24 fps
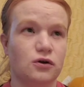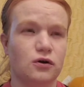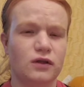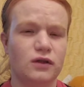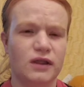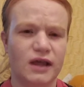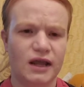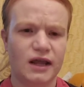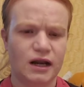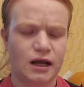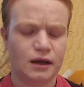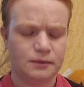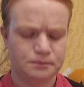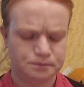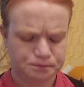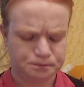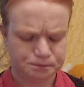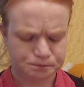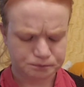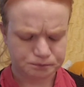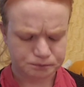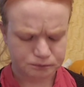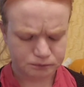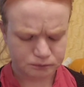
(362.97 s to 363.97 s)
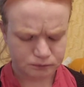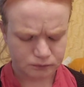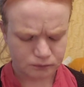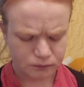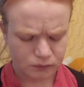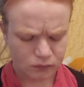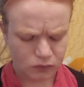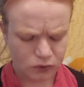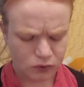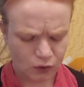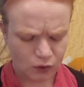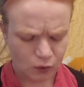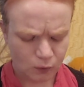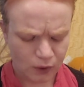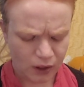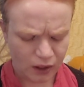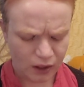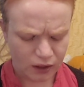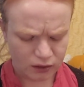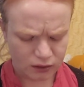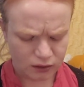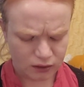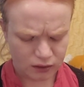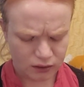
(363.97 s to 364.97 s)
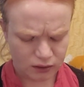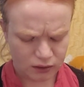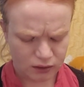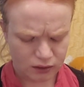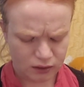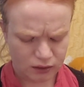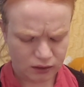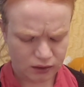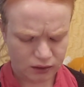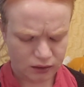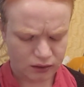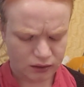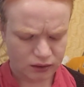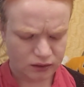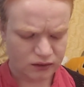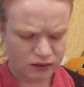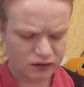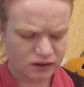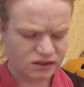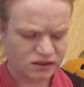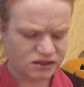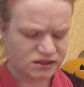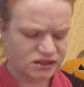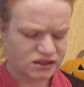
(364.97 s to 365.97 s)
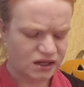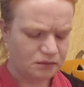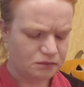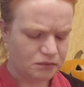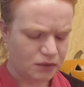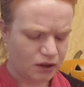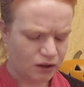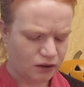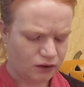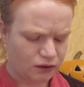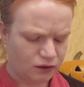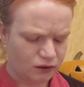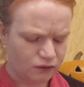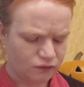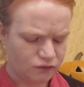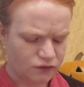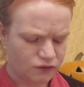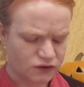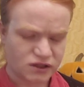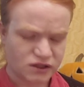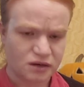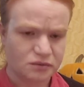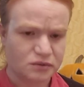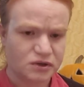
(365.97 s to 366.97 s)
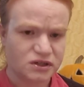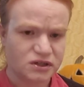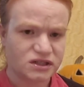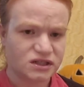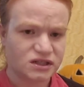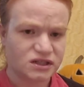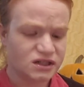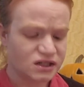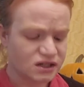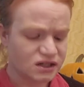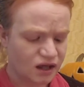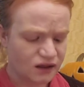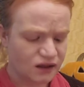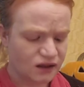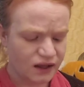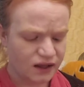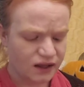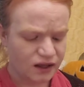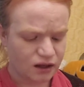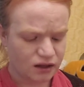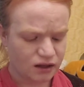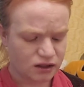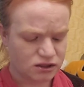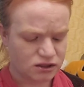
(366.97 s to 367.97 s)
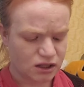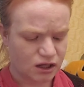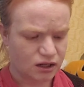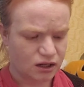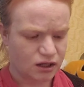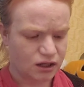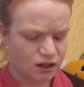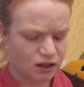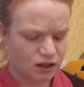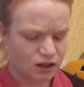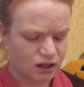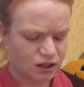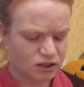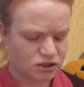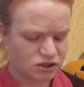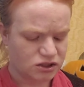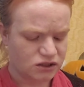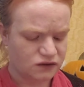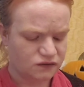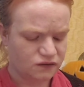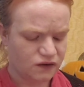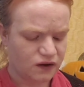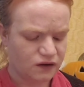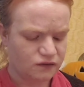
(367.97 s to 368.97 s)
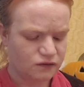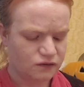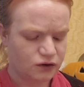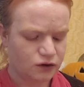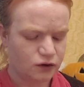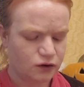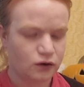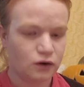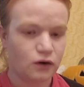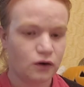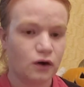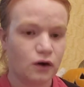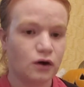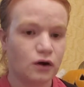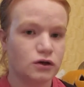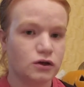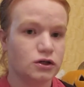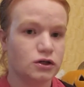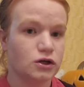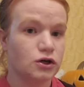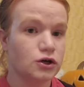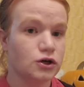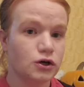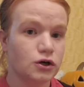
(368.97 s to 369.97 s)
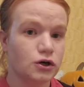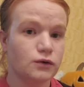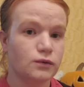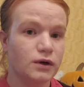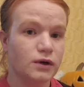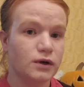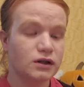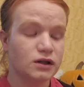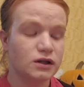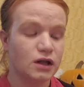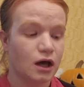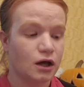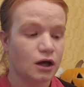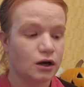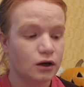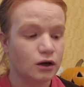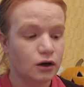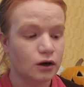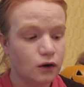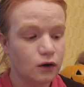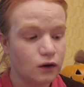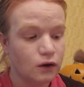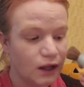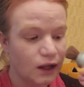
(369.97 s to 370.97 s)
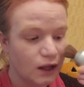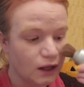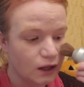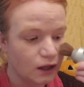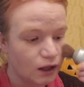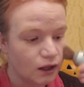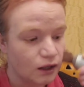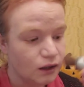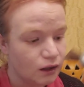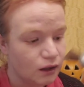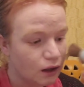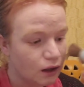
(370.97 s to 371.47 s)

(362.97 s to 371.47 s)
Olena. Well, the stepmother, for some reason, did not like Oksana, and she favored her real daughter, Olena.